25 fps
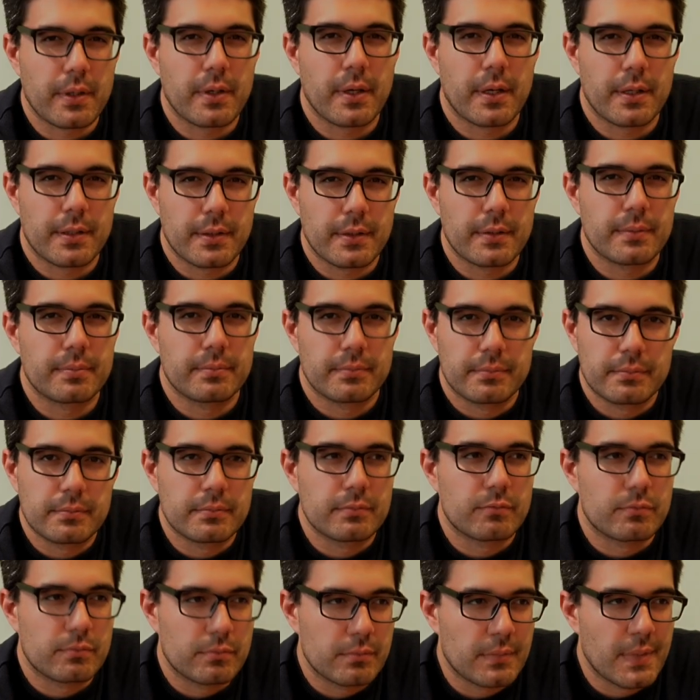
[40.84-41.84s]
are kind of
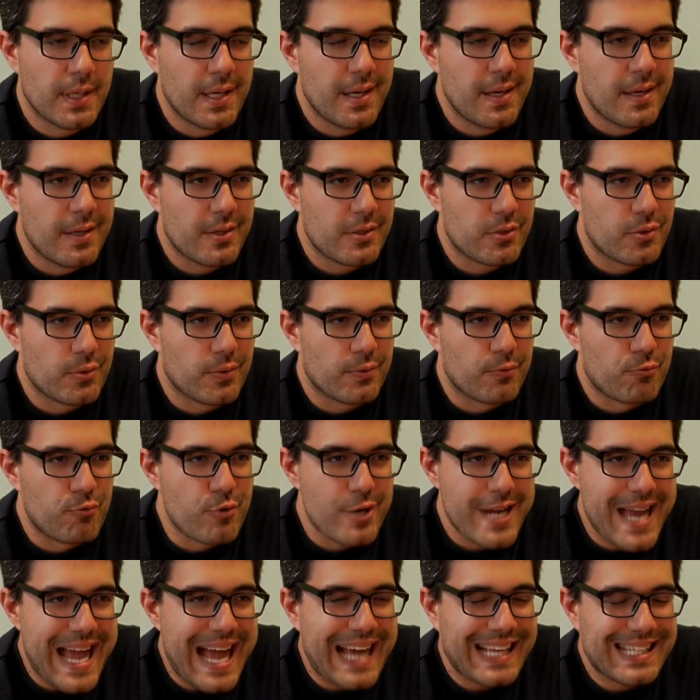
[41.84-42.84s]
sort of
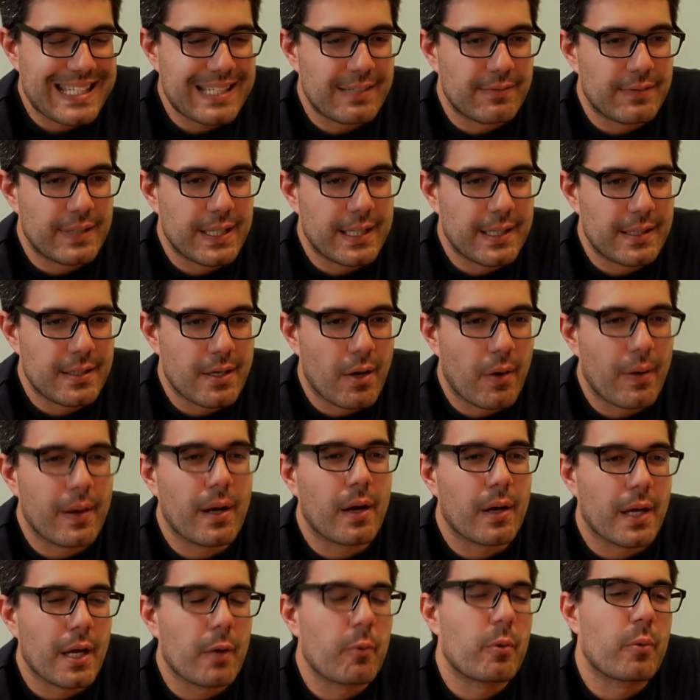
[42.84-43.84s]
reactively going,
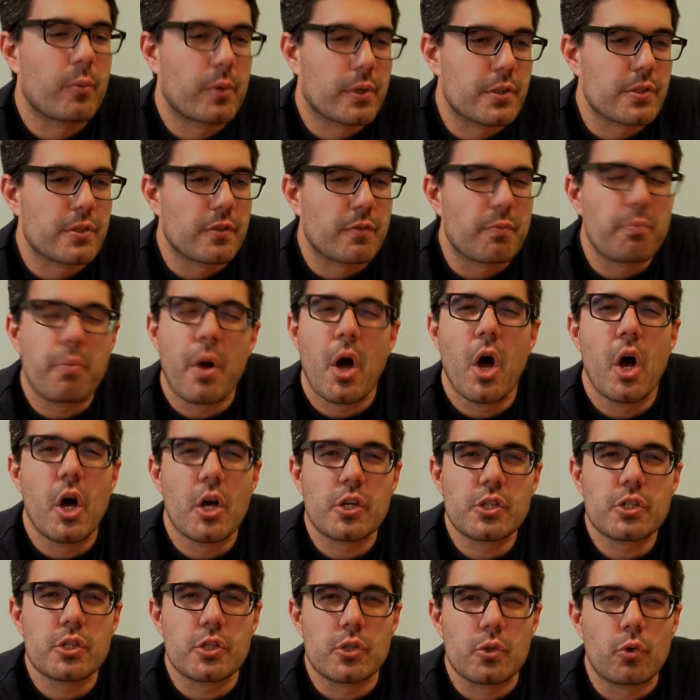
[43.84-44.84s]
okay, we want a sort of
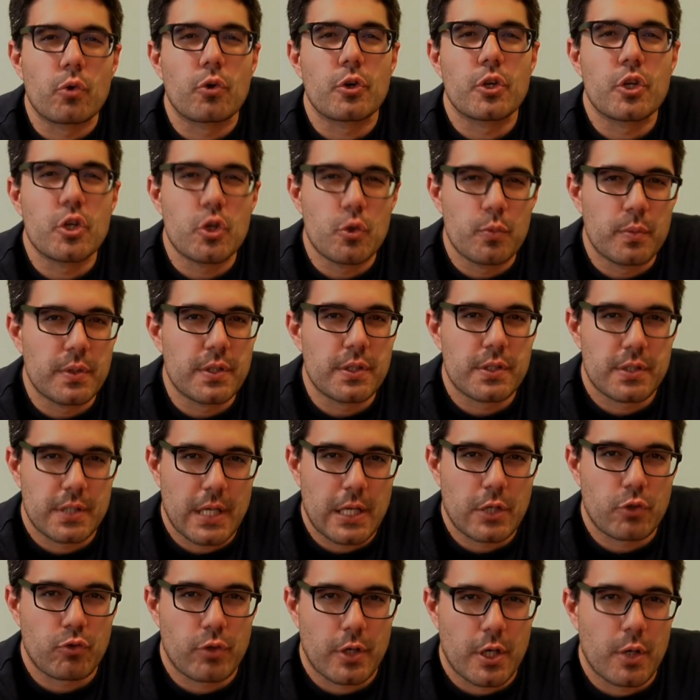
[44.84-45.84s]
person or
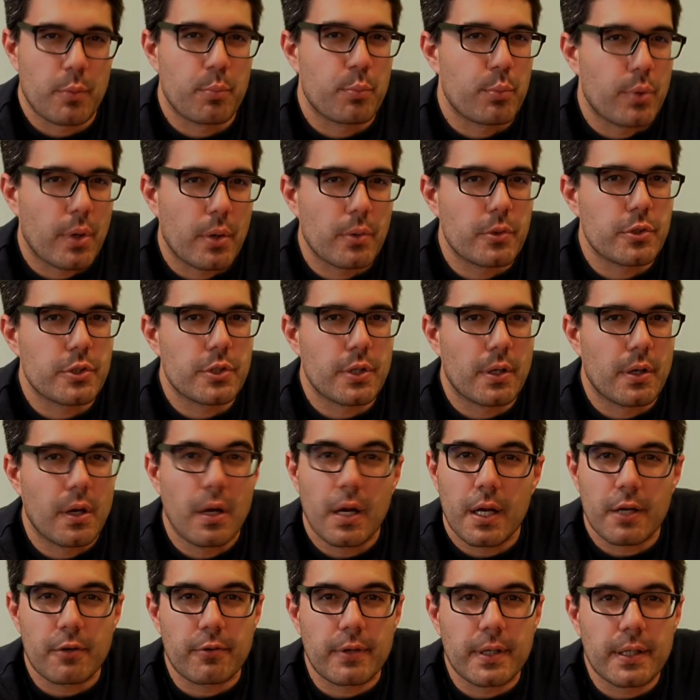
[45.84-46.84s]
human-centric approach to
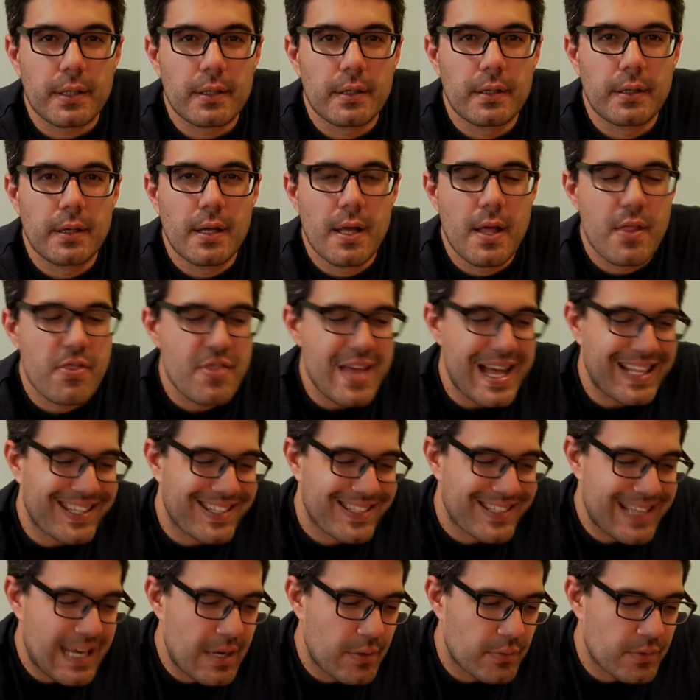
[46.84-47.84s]
hiring. That
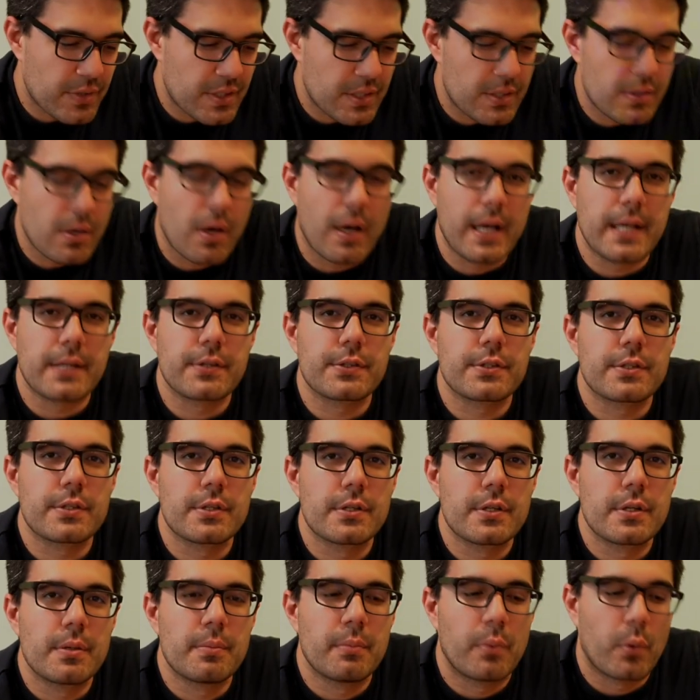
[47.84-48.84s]
sounds nice,
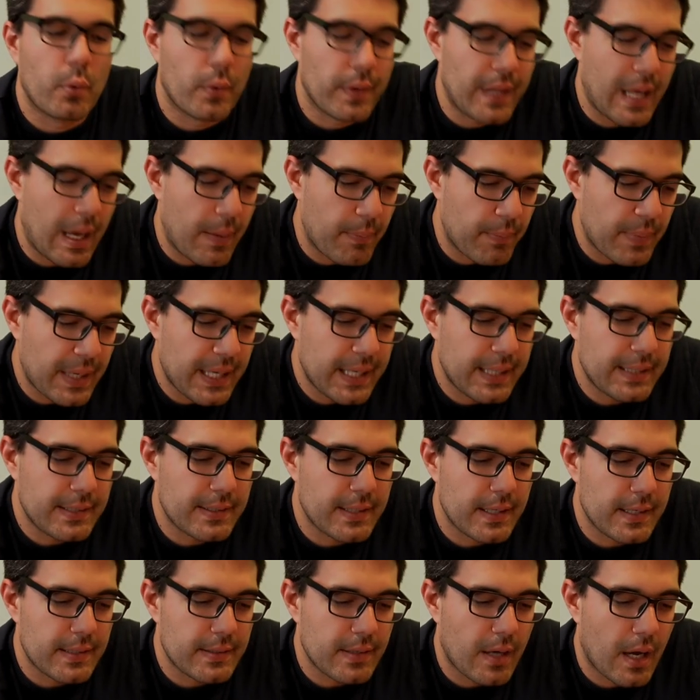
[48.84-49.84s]
but what that means
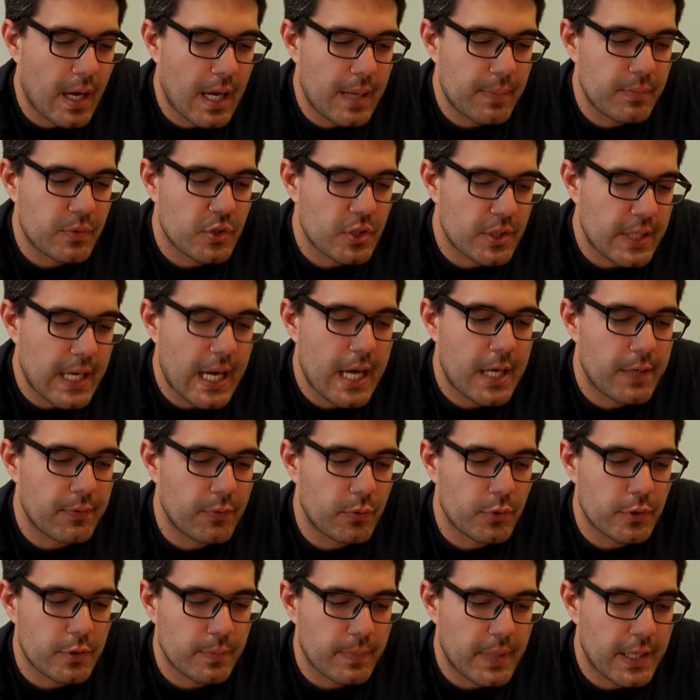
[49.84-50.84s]
is I'm scared of
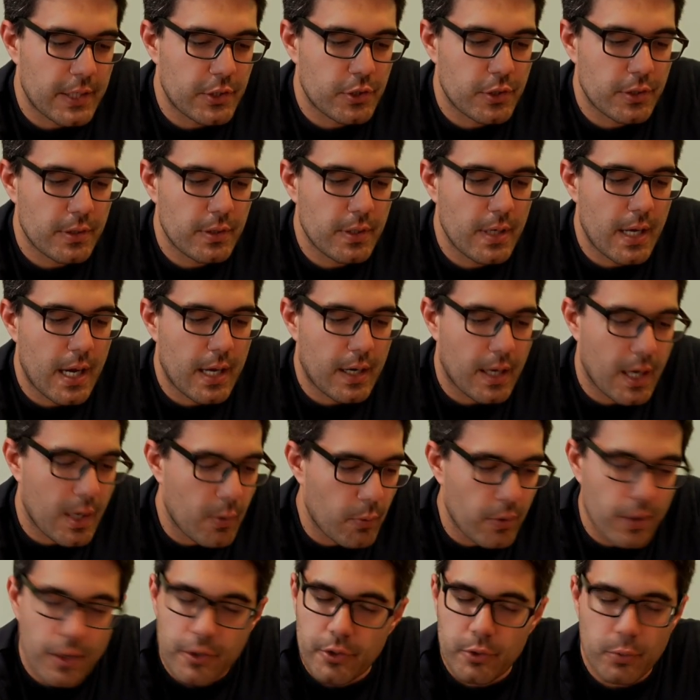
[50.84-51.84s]
automation and I
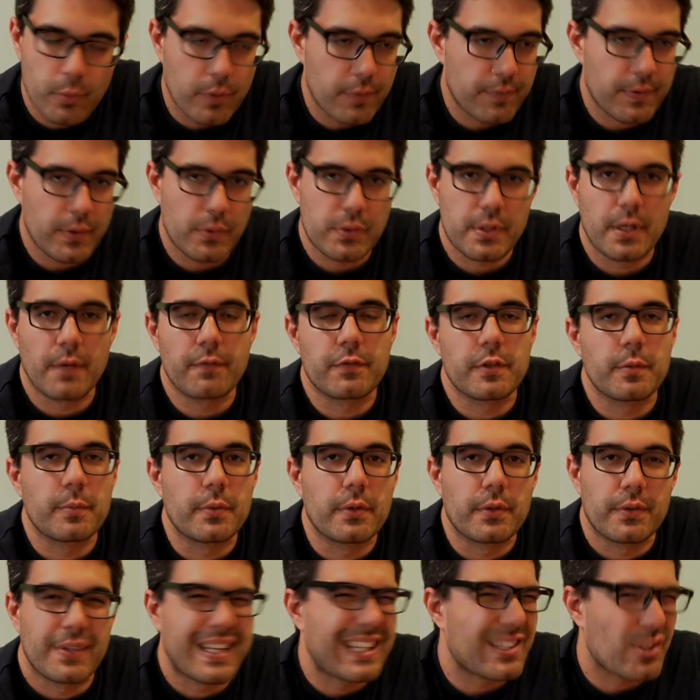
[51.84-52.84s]
want to do what feels
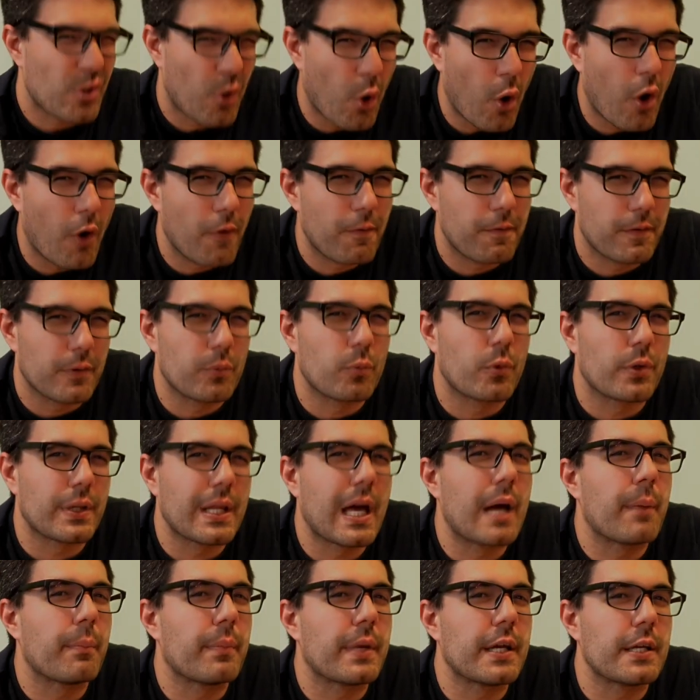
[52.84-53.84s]
comfortable. That's often what
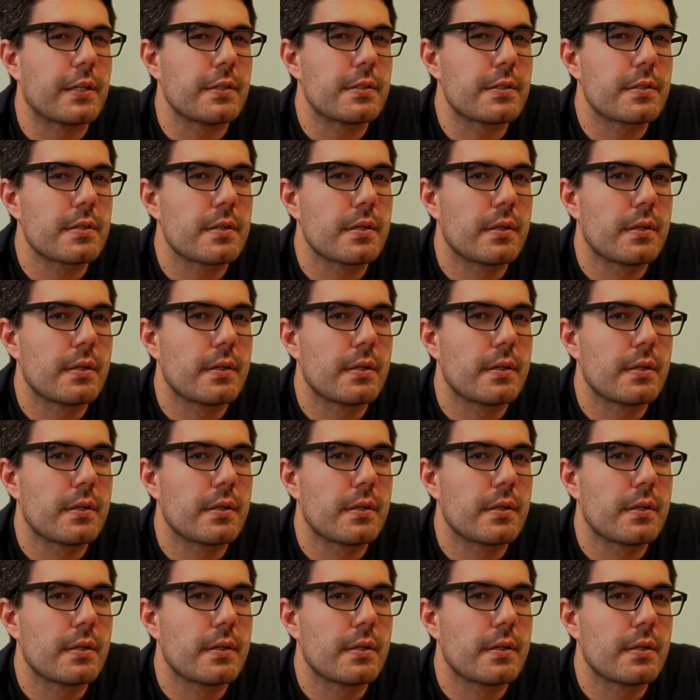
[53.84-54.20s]
that means.